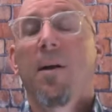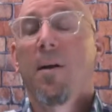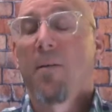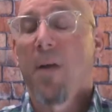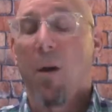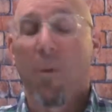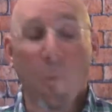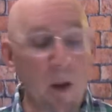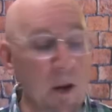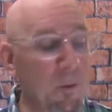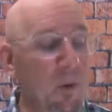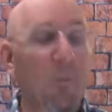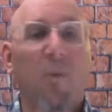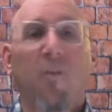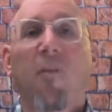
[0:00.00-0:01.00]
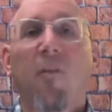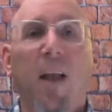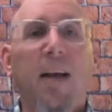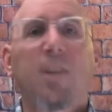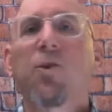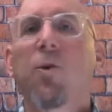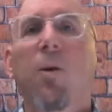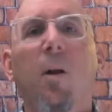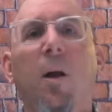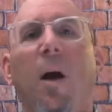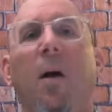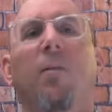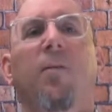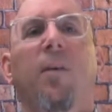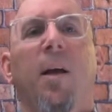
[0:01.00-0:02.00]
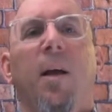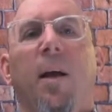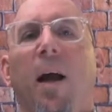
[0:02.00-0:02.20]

that we would reflect your love,